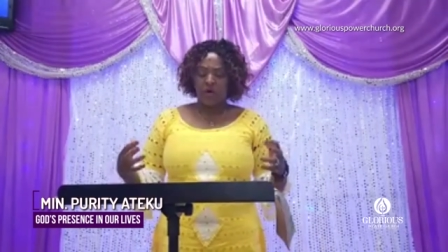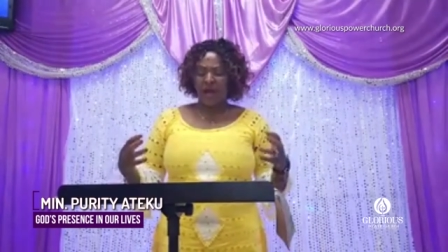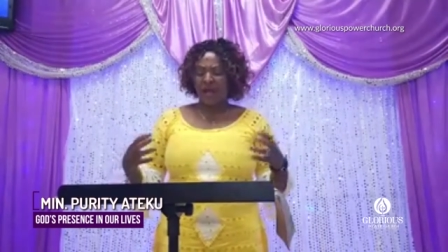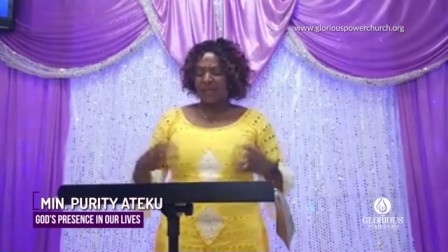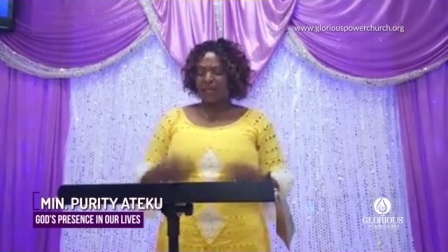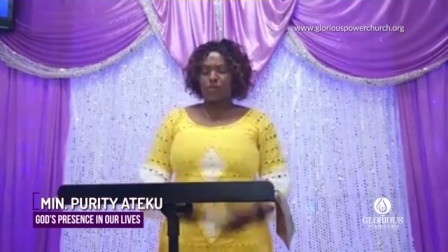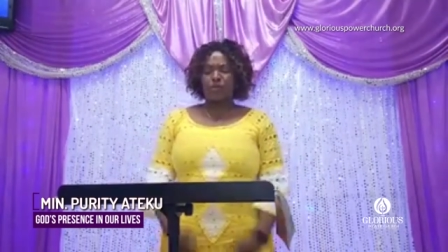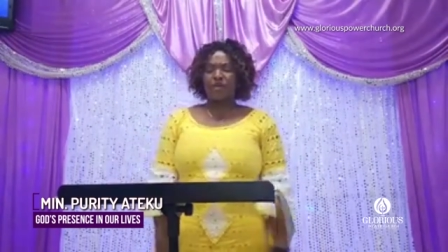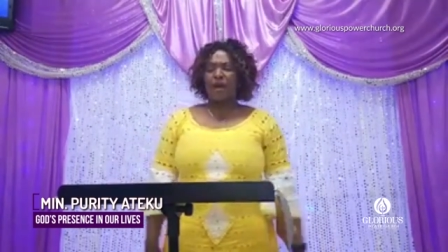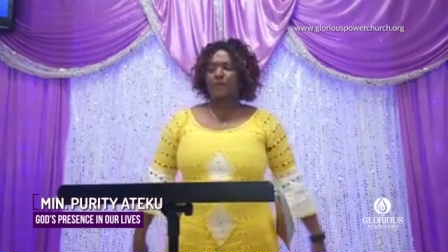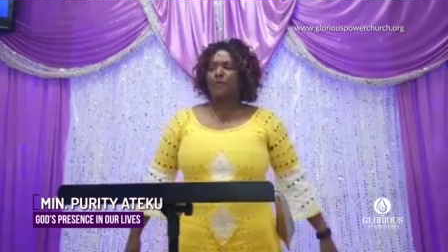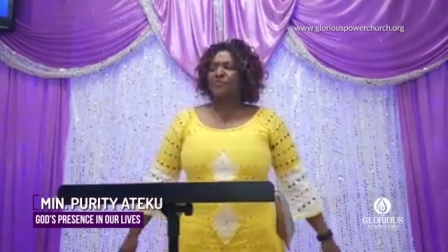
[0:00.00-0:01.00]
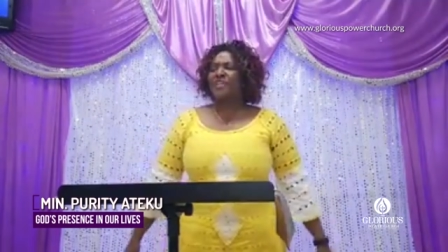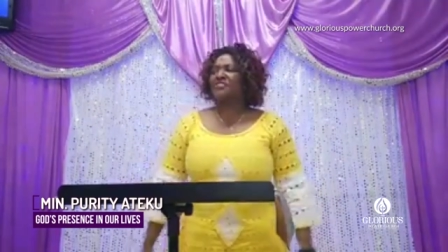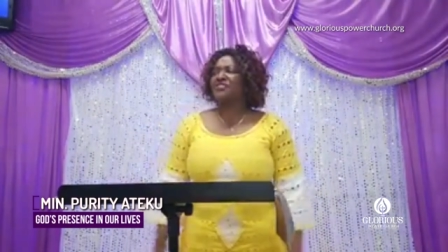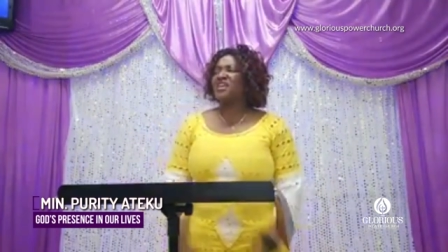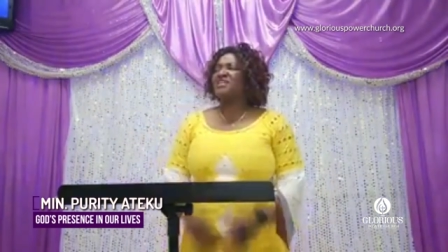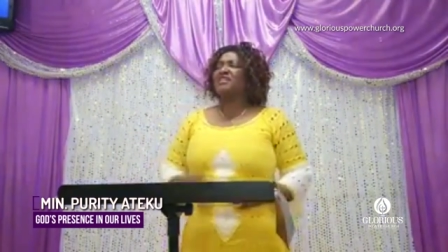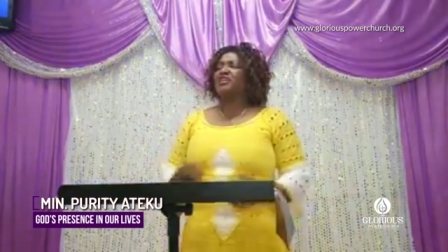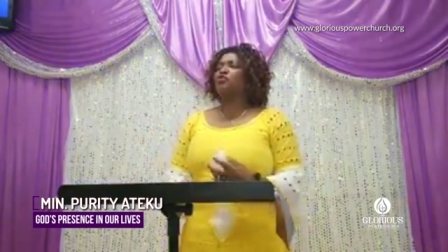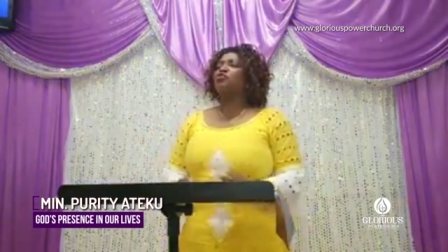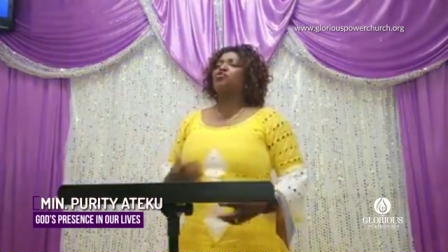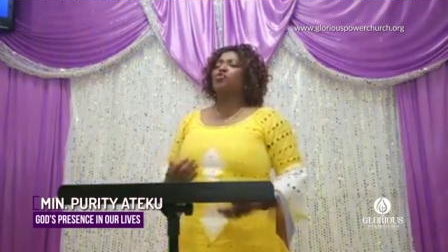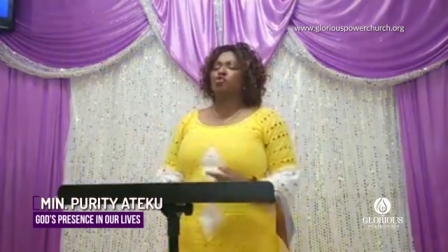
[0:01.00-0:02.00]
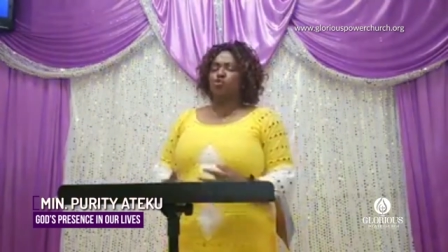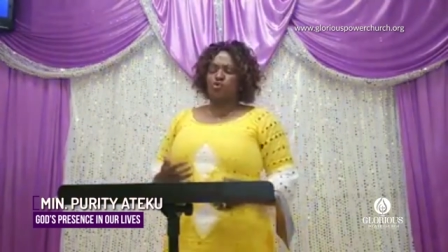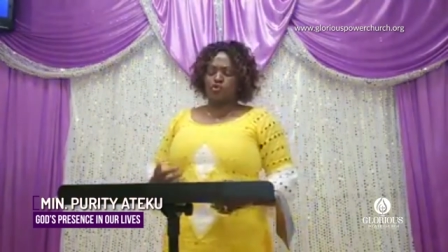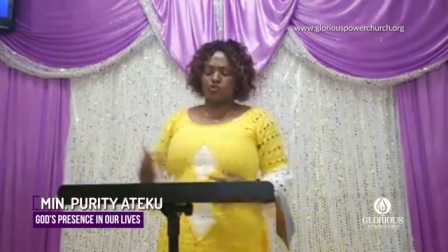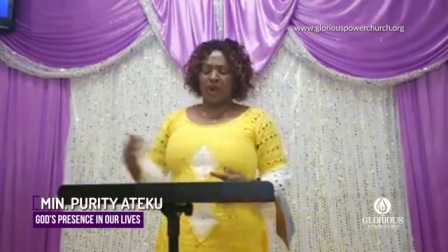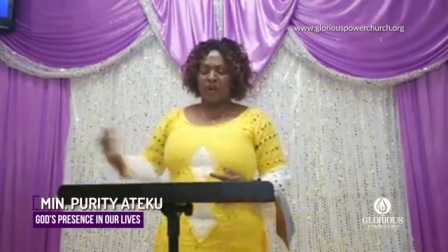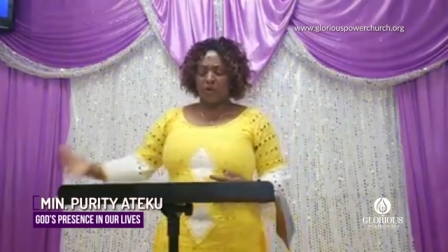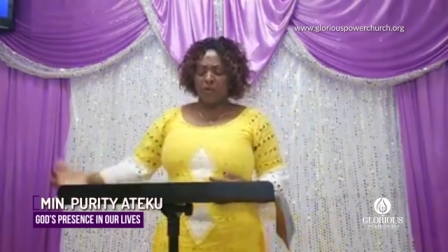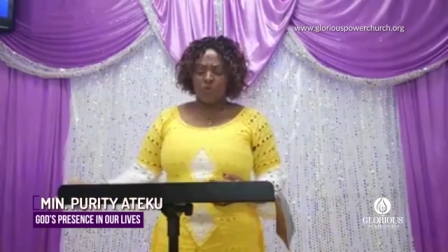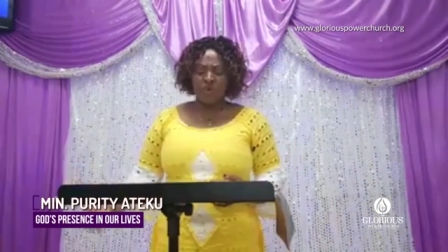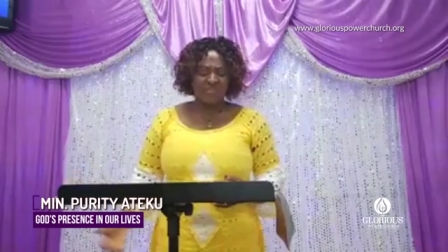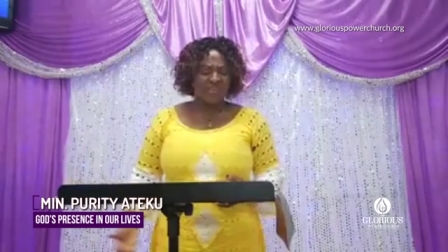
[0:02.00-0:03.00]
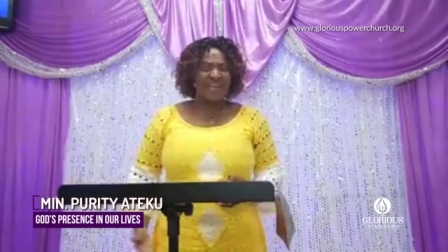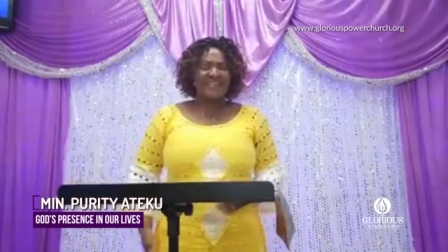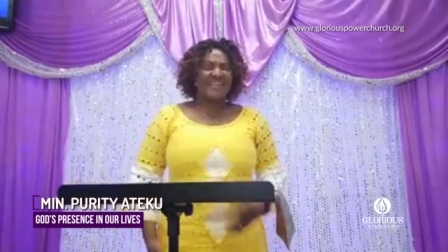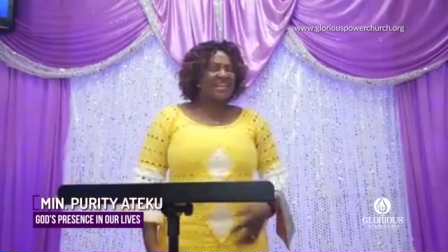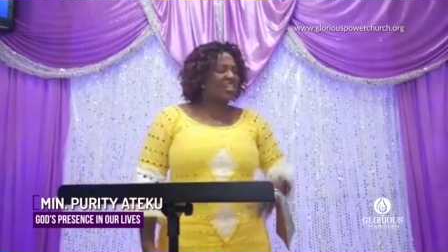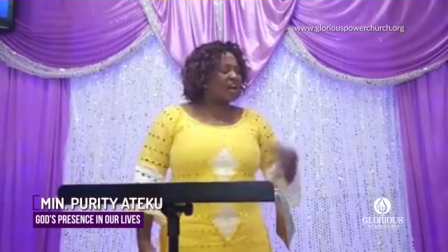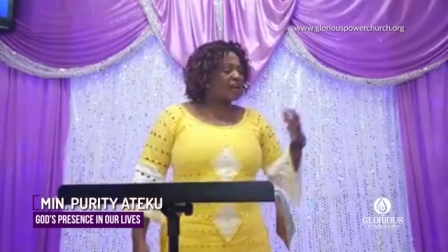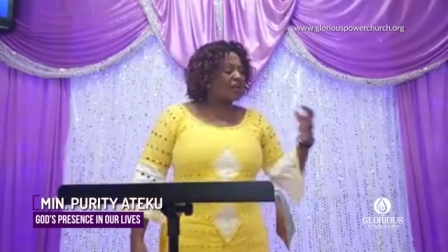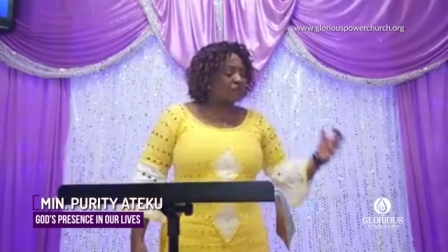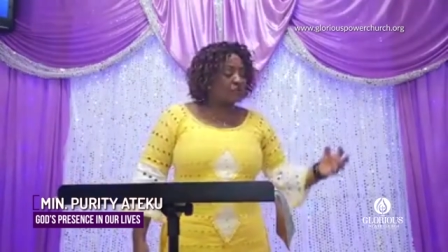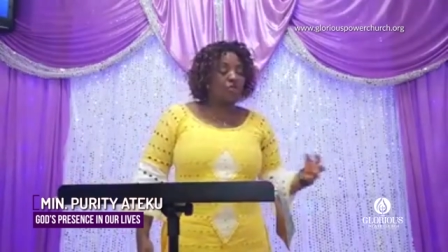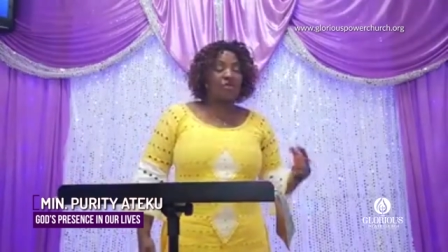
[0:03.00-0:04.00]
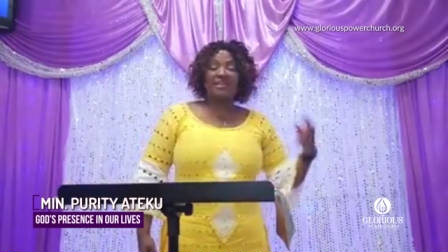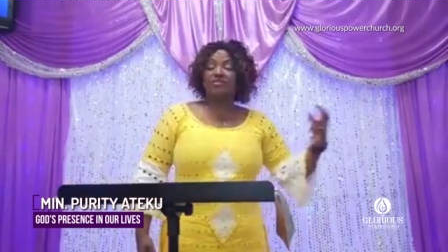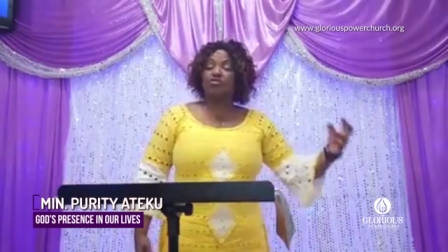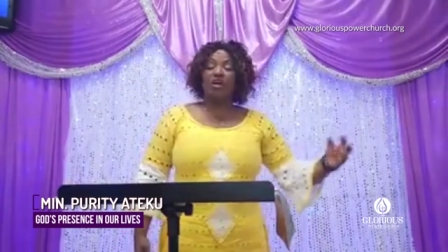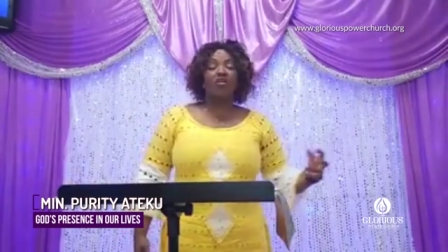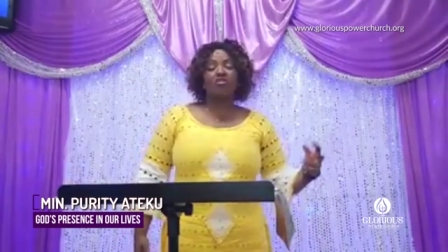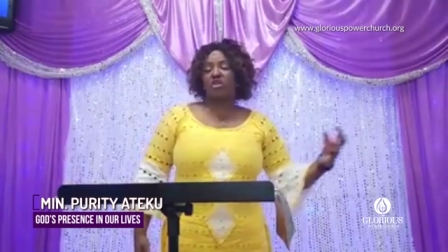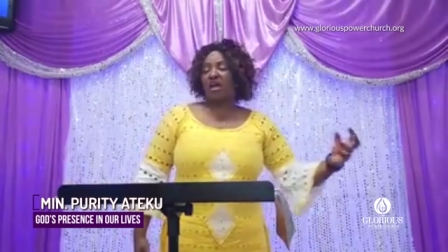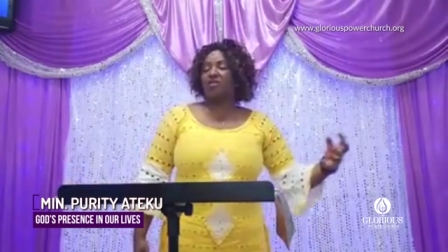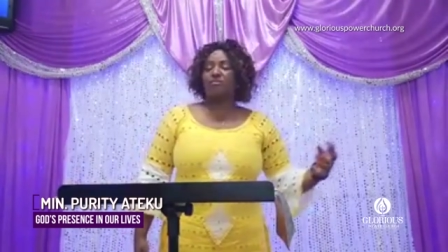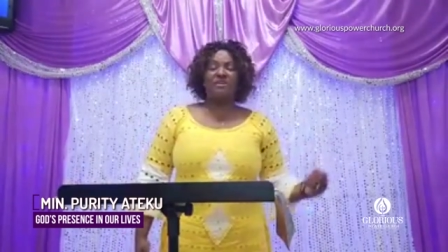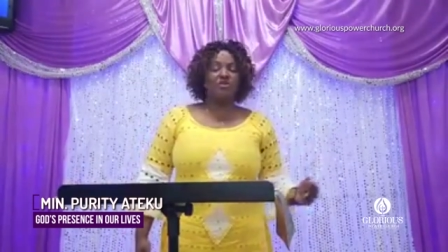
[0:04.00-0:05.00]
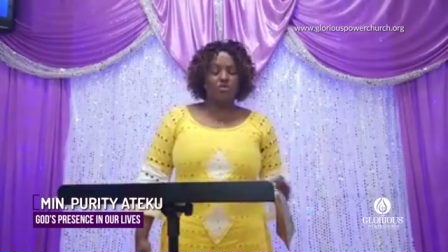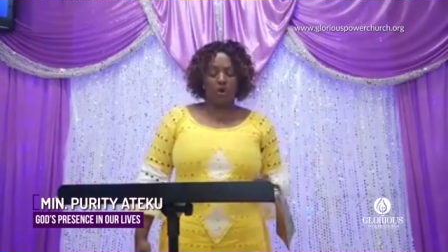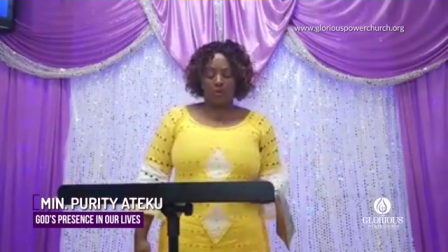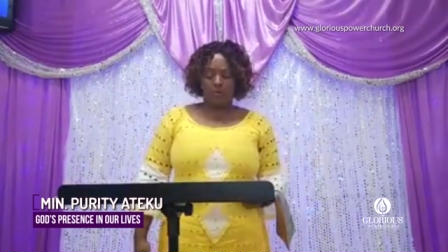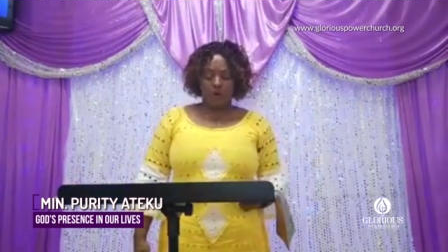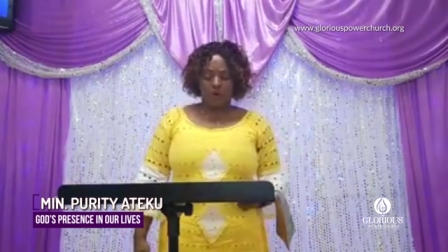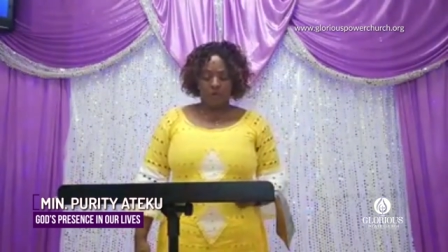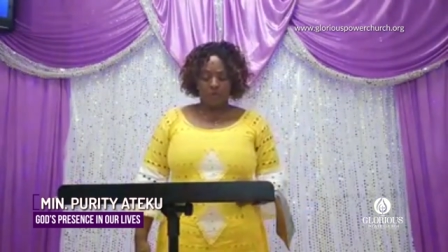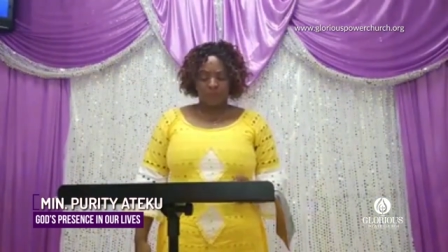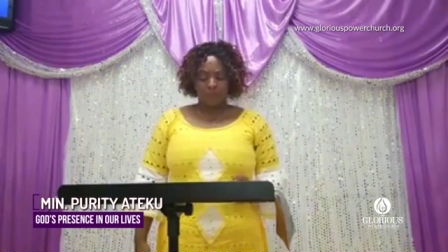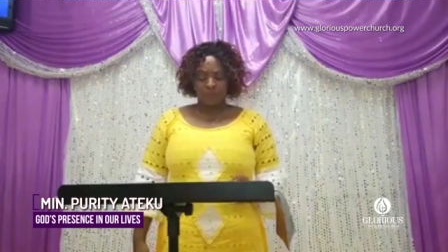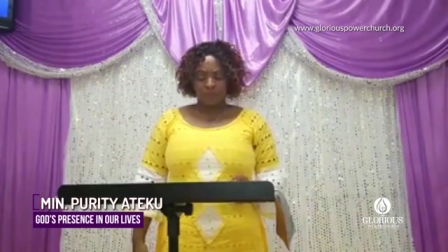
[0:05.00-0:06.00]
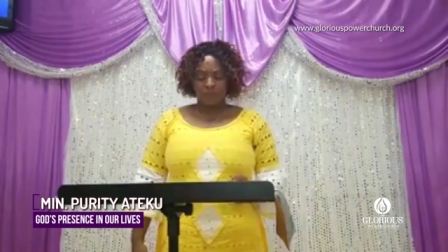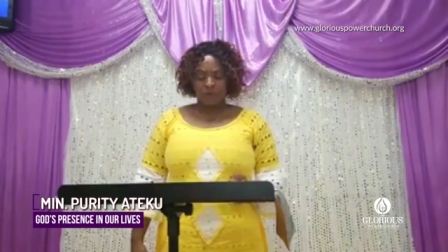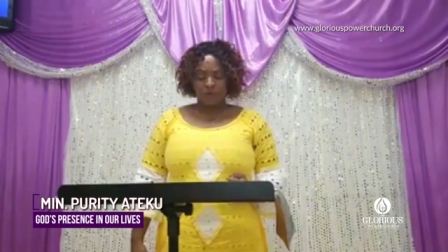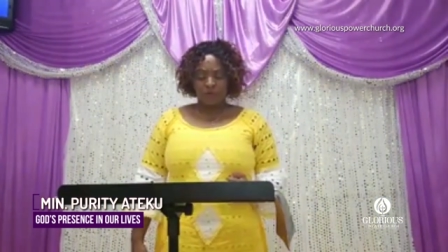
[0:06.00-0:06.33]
Oh, hallelujah. The things that you used to struggle with, they shall the struggle shall be no more. Amen.